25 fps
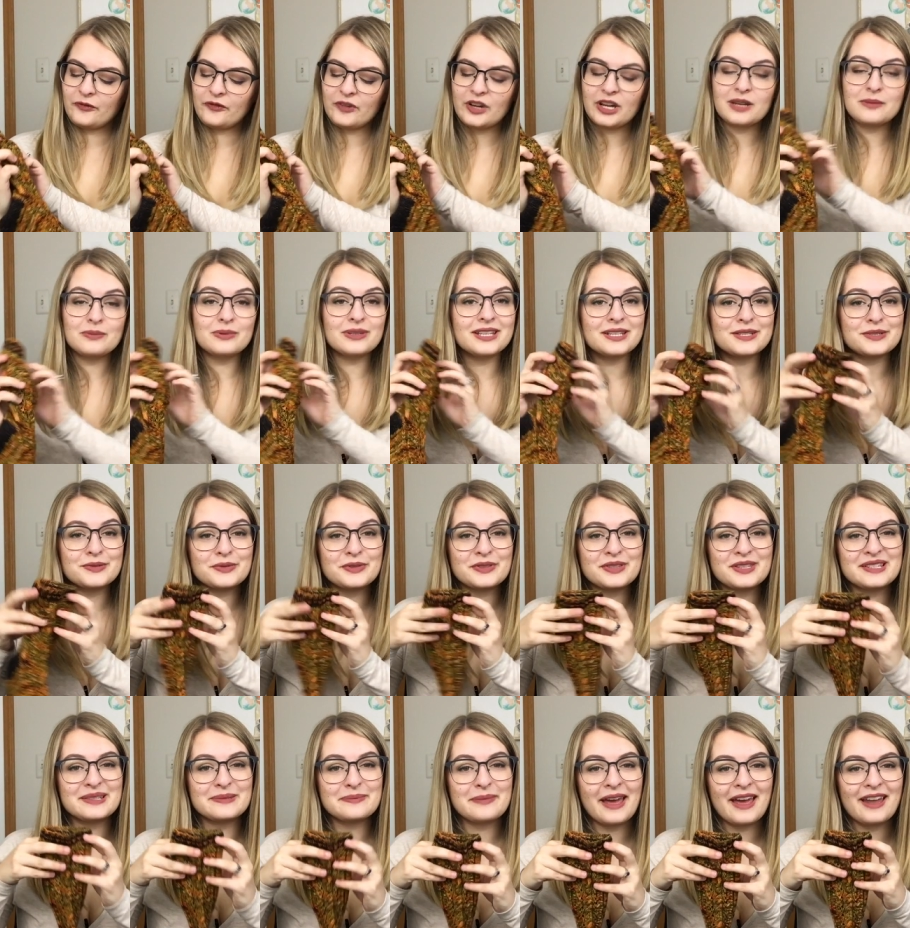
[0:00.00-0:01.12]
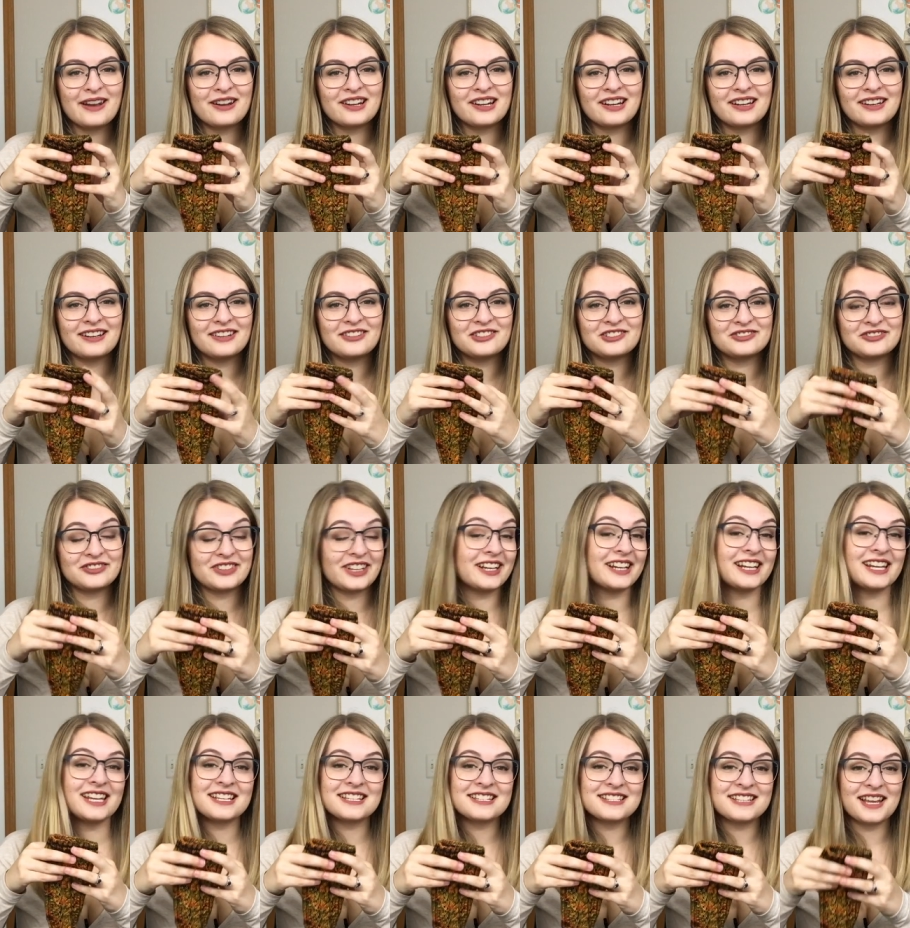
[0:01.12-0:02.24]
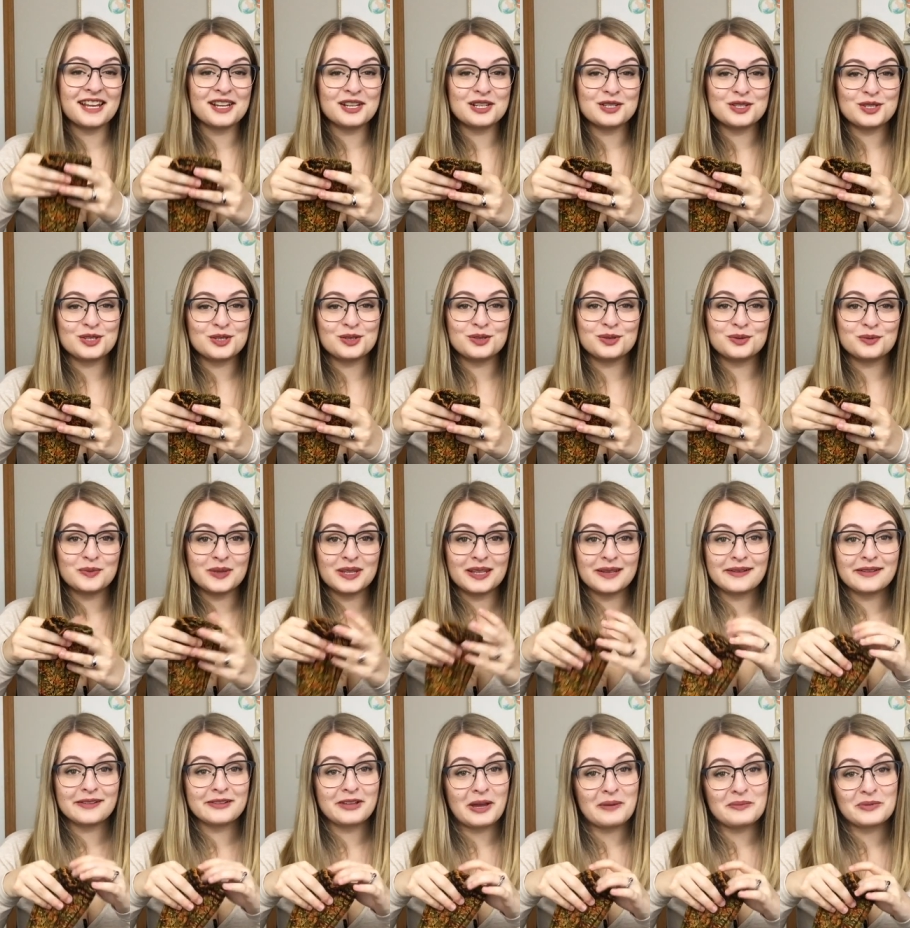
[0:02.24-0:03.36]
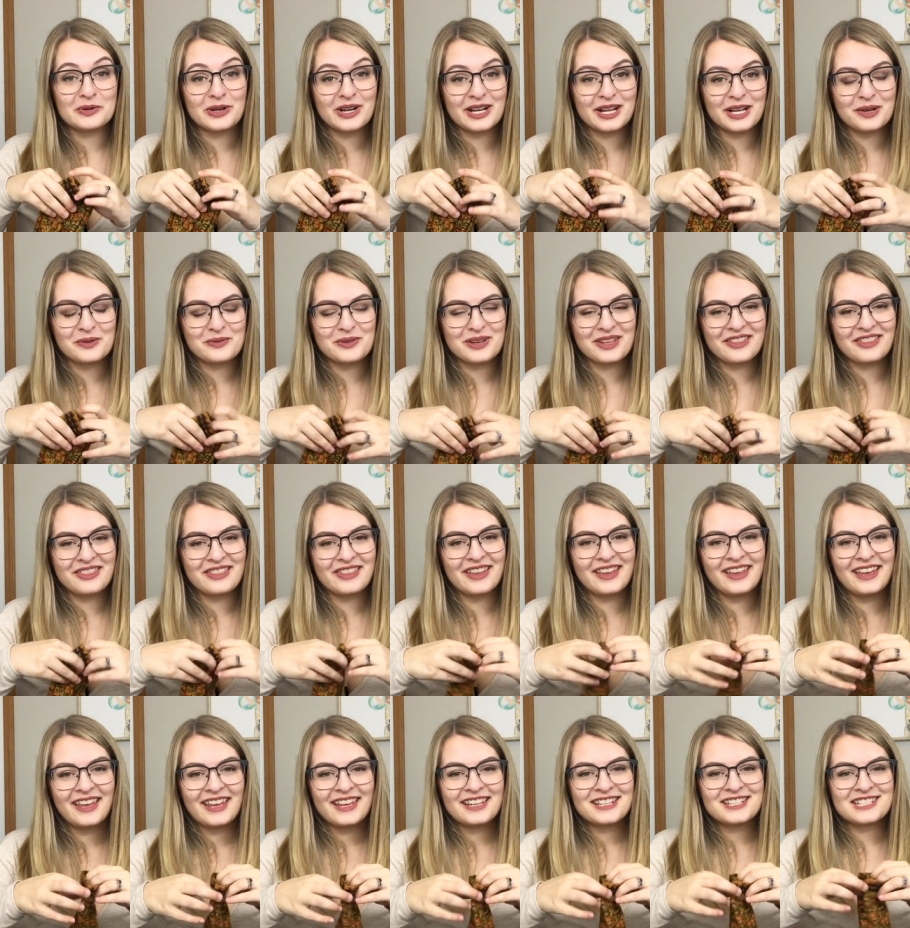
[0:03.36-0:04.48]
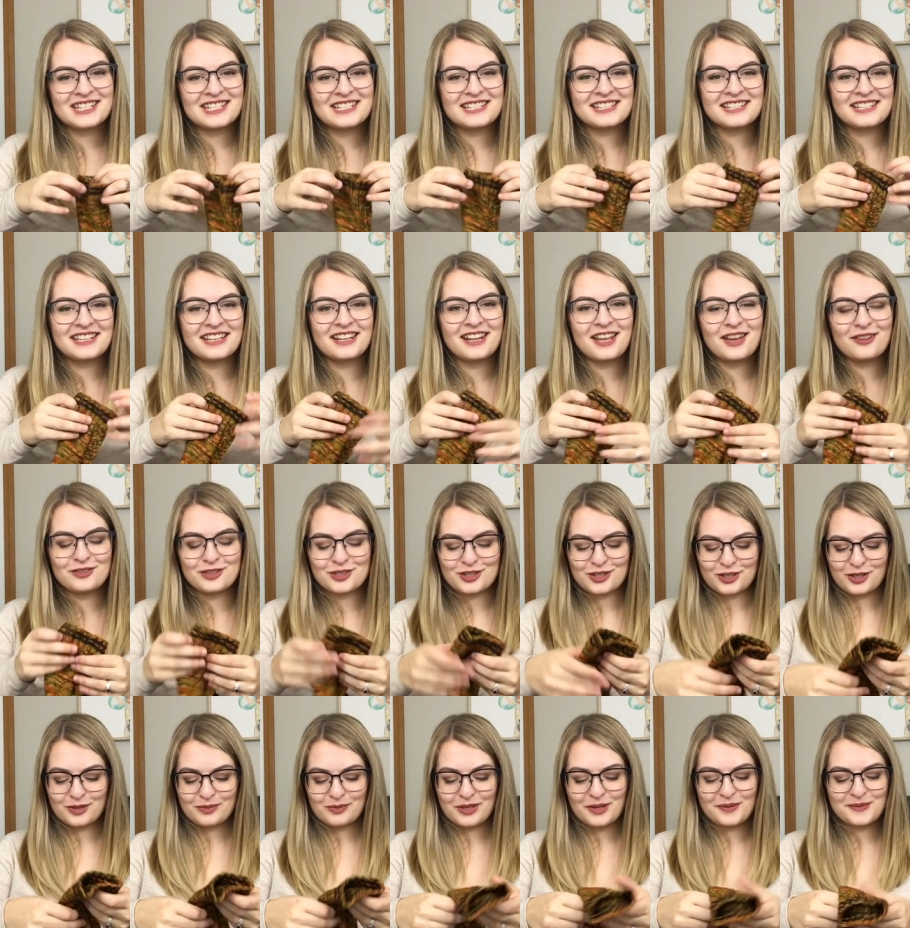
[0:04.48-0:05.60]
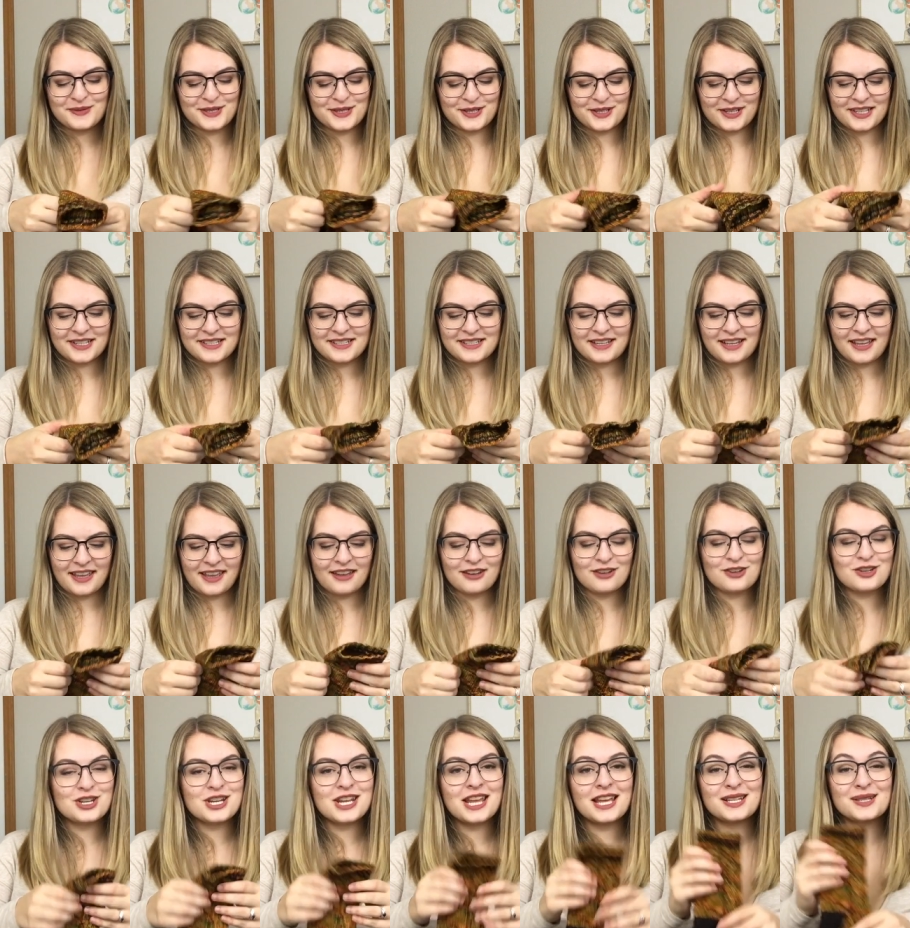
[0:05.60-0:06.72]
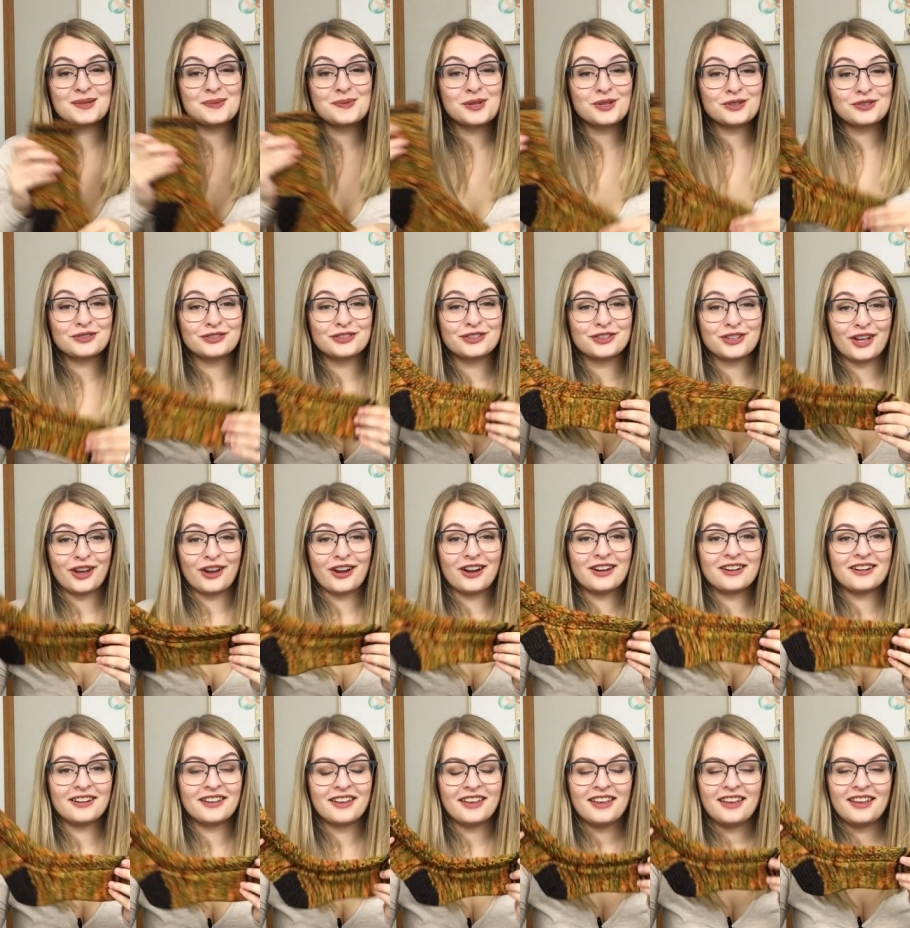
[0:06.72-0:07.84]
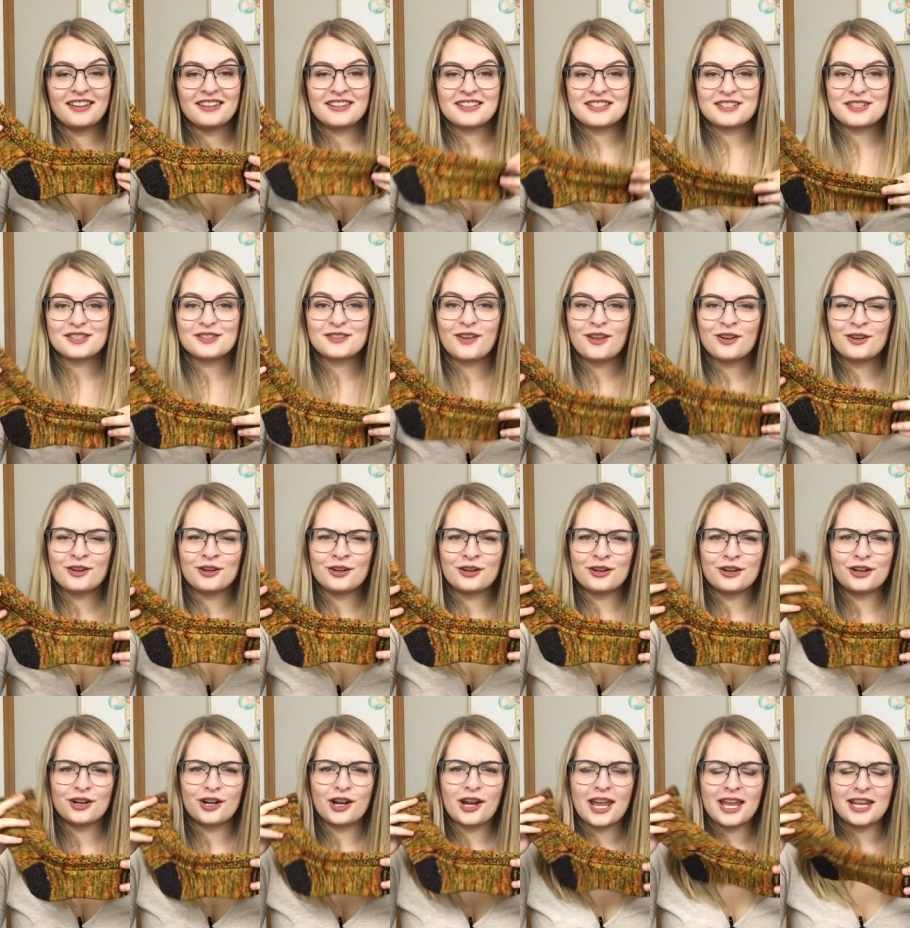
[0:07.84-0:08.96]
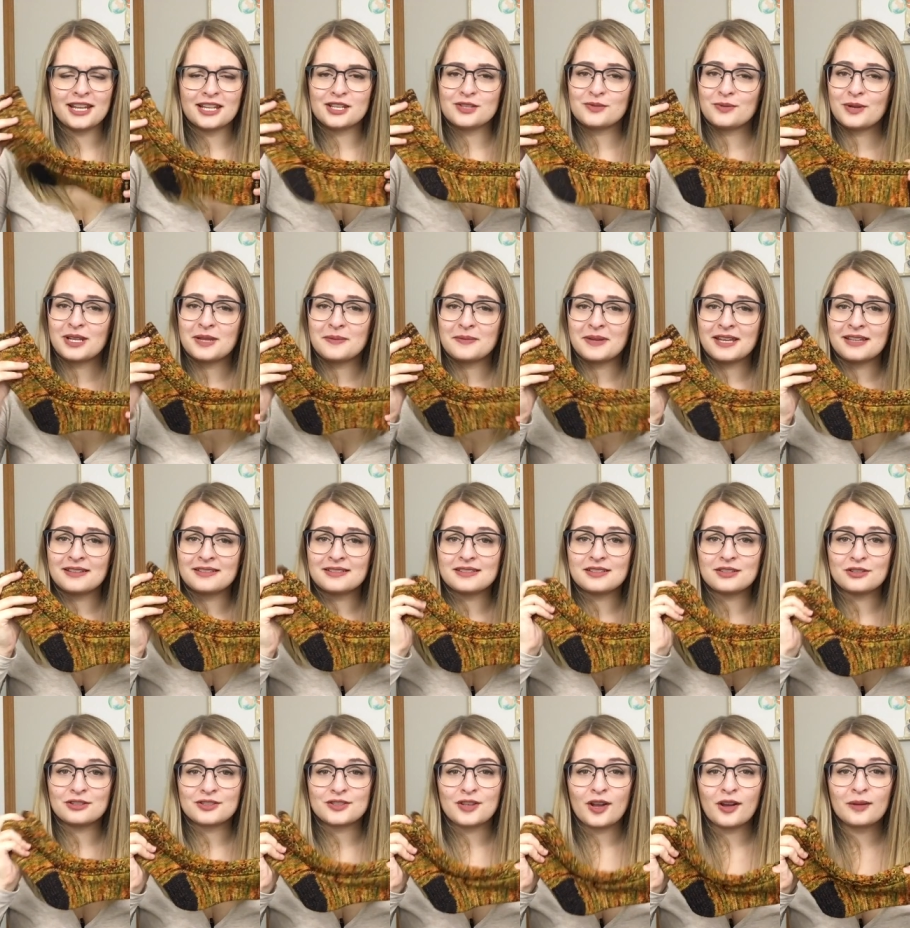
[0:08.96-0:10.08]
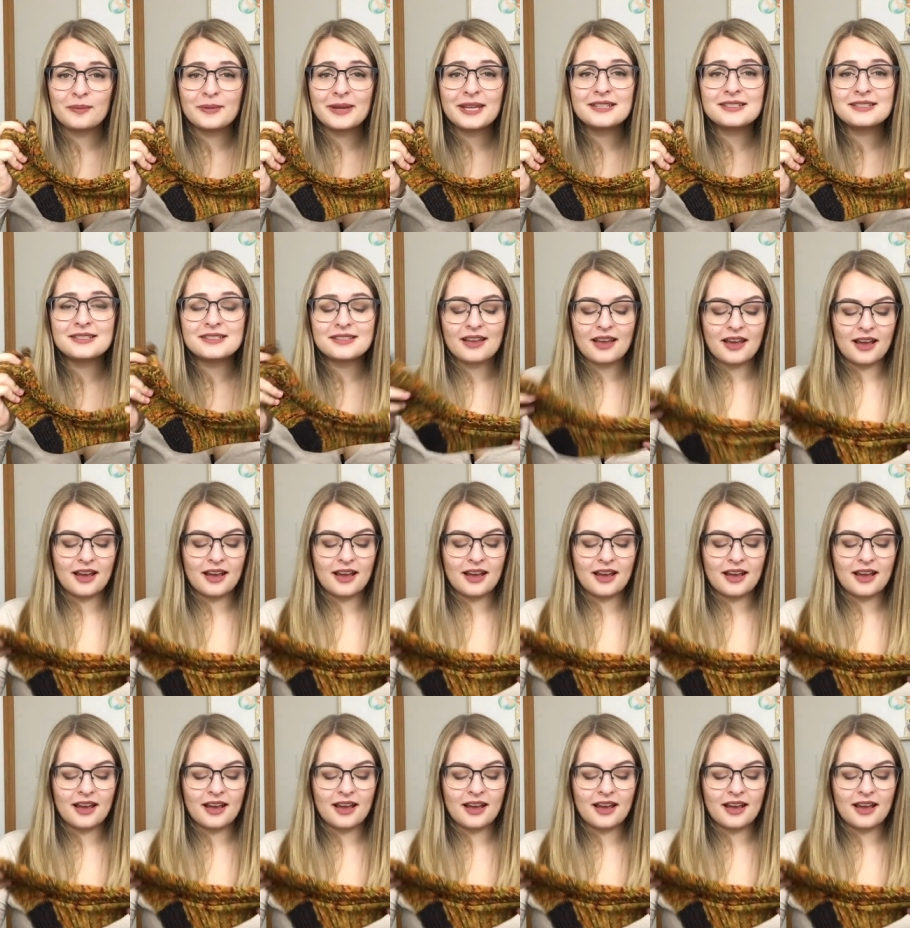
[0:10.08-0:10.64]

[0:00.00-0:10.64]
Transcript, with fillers: Very pleased with this pattern, very excited to be collaborating with Jensen of Sugarplum Circus again. She has beautiful yarn. This is on her 80/20 base, her sock base,